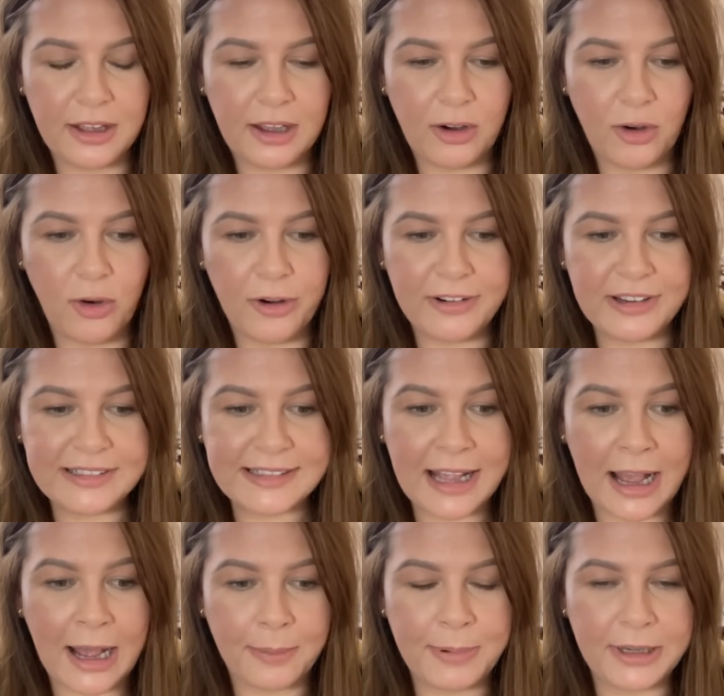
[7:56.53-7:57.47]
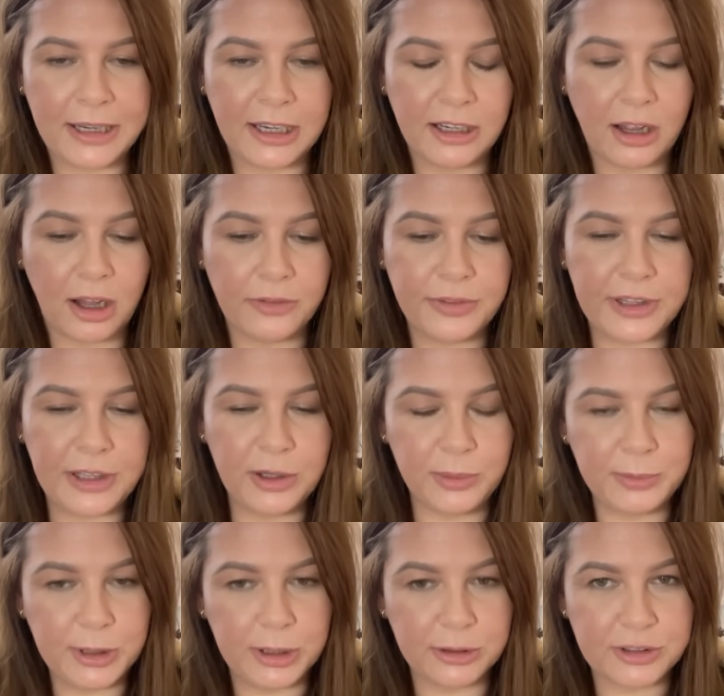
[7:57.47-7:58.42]
or it's happening on the
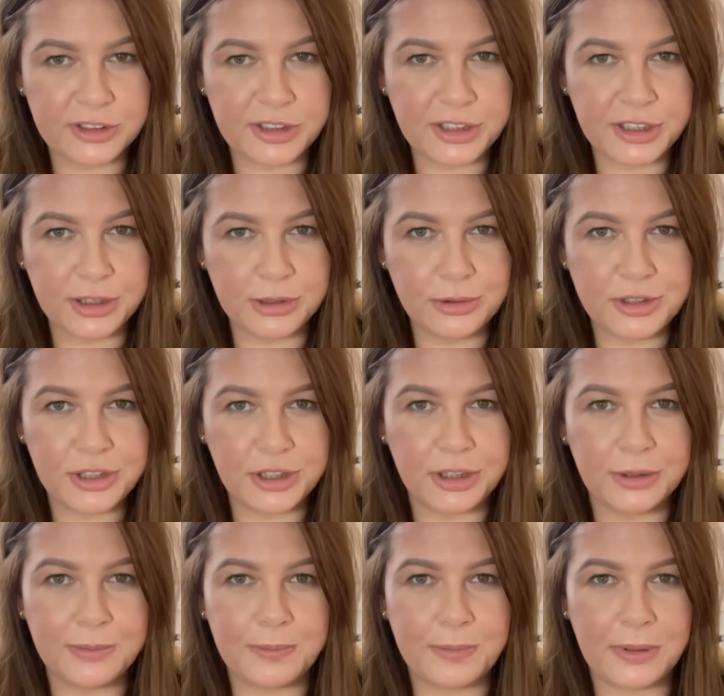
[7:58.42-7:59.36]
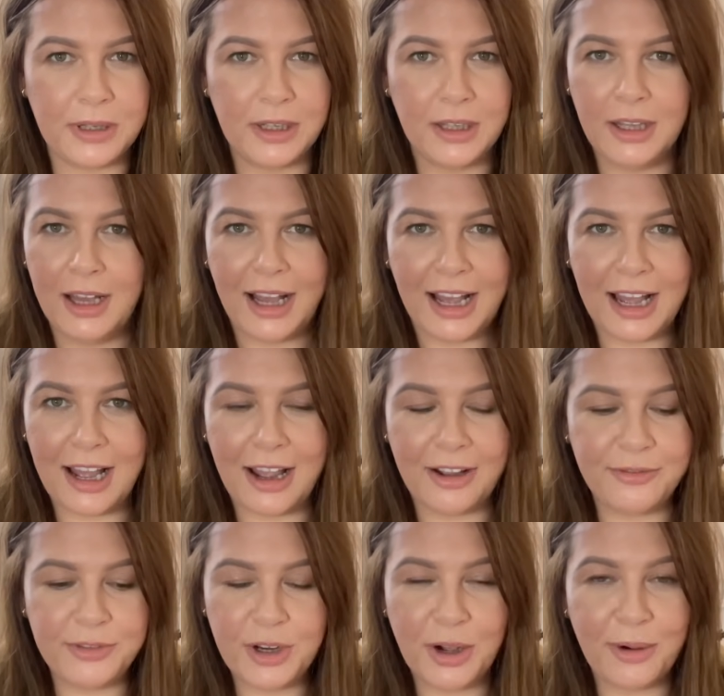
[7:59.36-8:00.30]
upload to YouTube. I
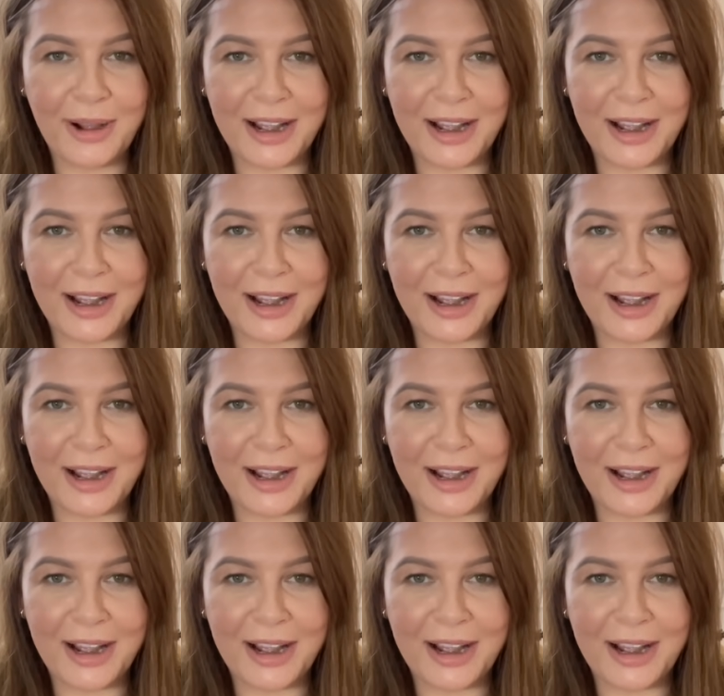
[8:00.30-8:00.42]
have no